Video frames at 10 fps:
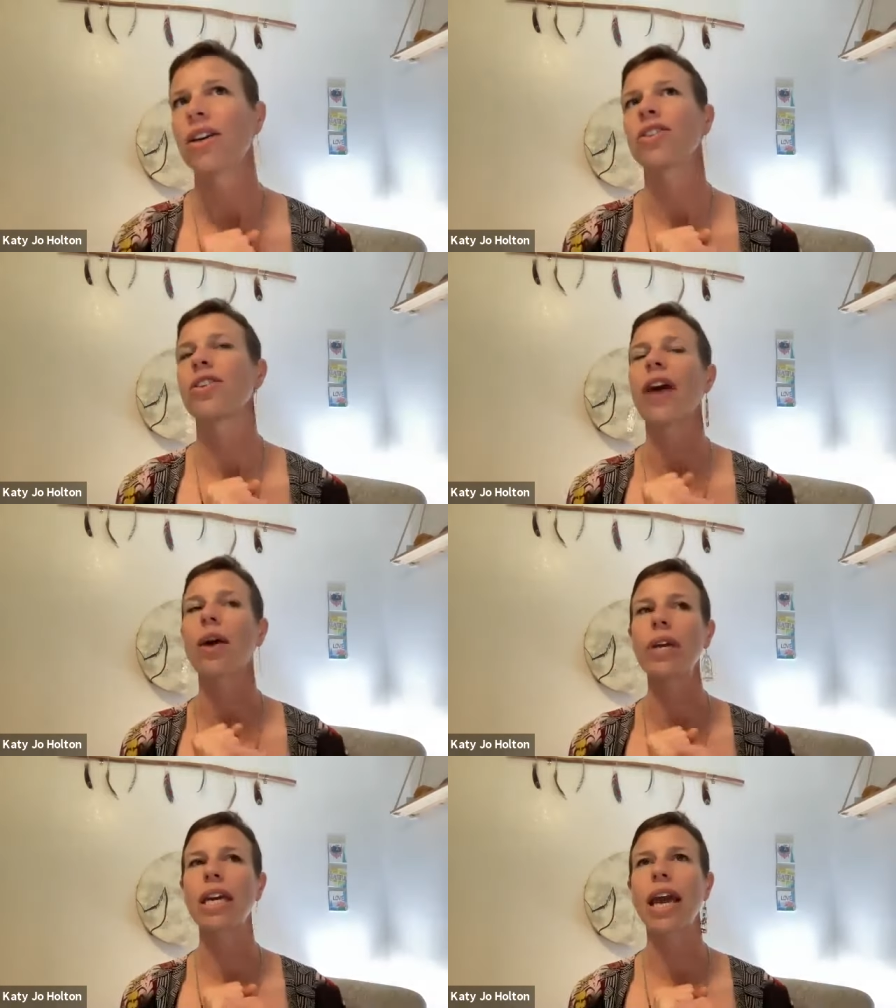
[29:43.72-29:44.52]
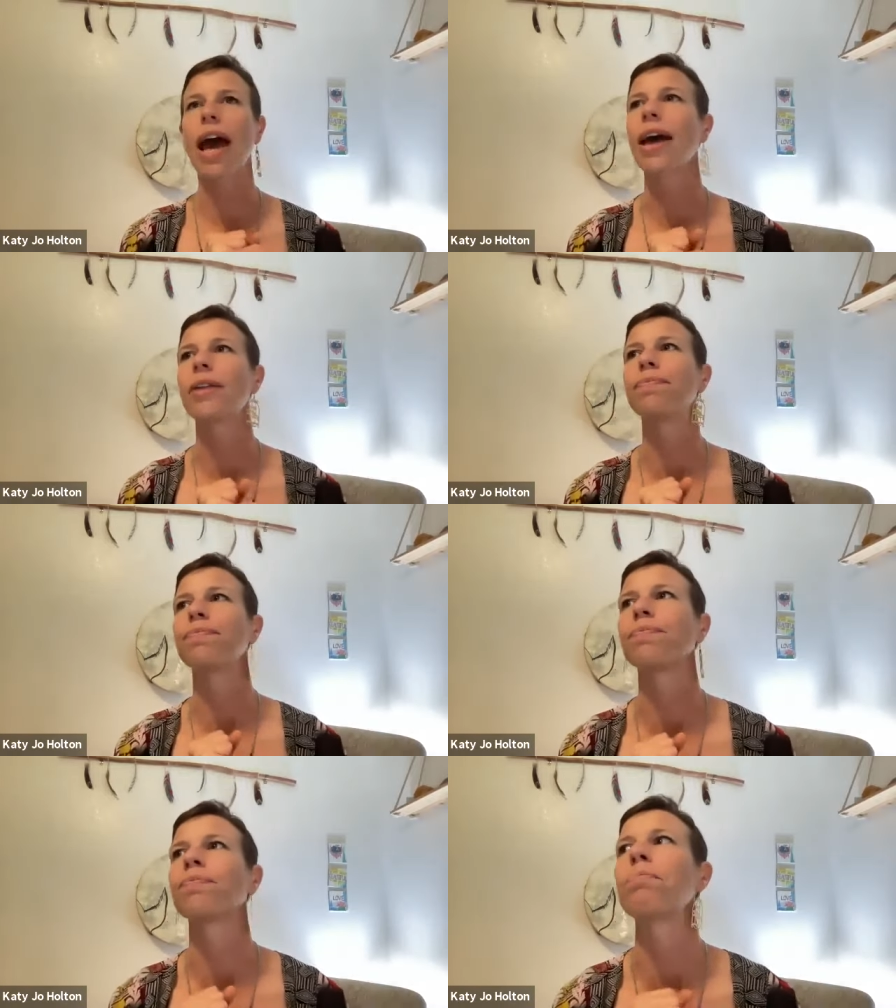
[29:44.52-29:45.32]
so that we can
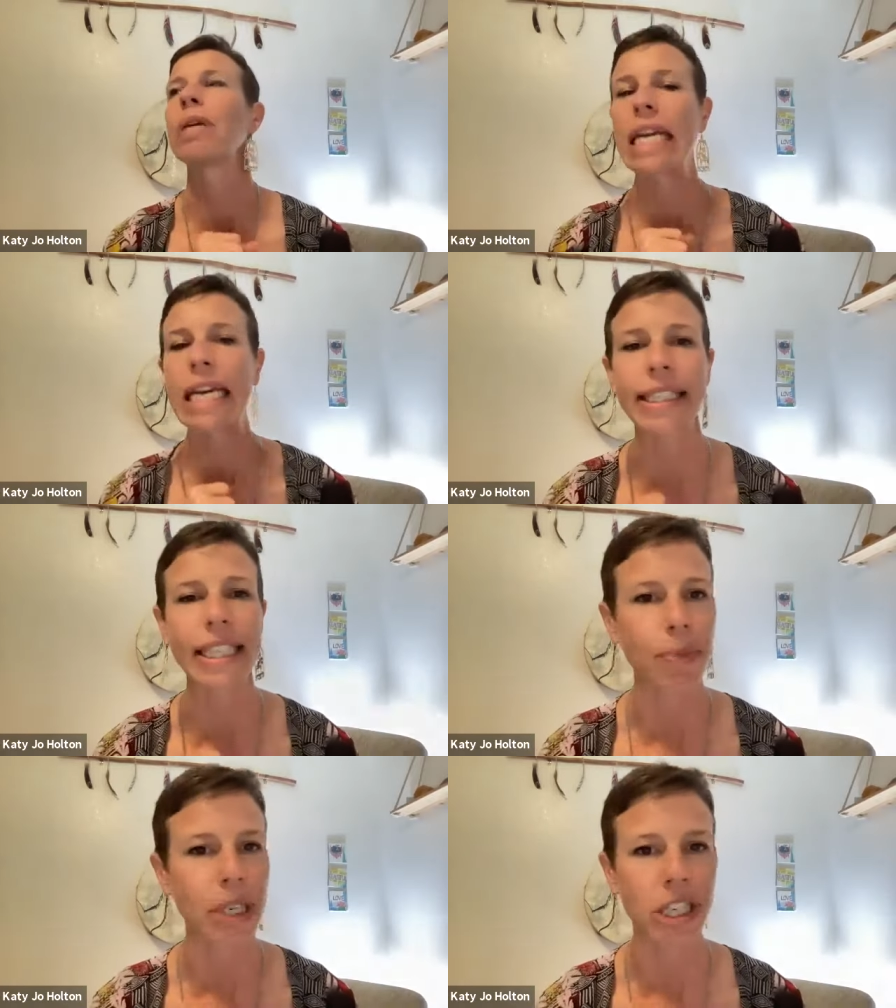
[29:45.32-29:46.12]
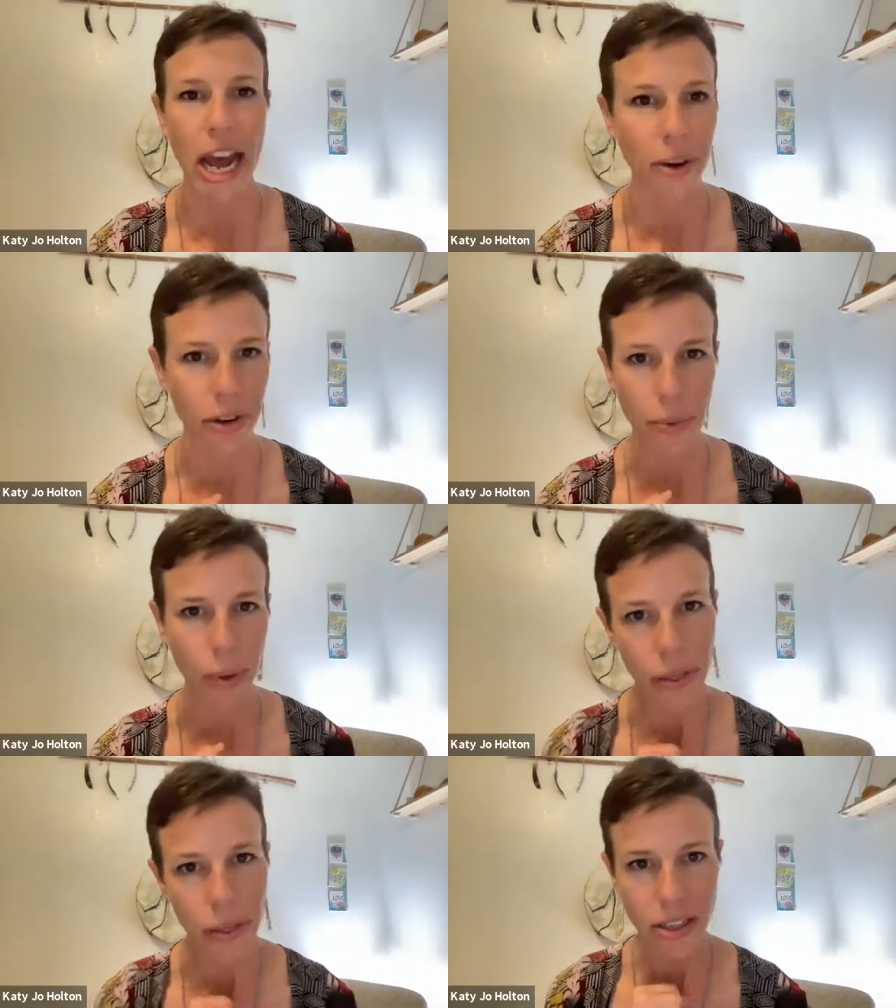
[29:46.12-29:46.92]
be in deep integrity
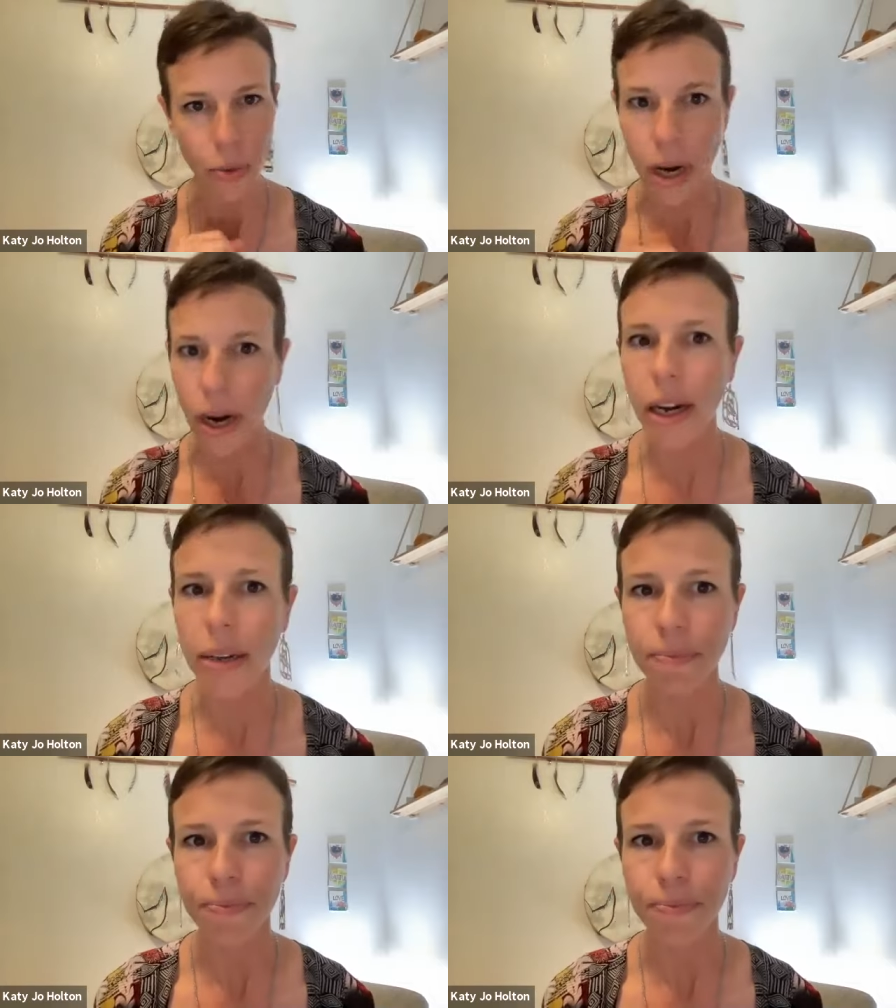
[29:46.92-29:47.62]
with this work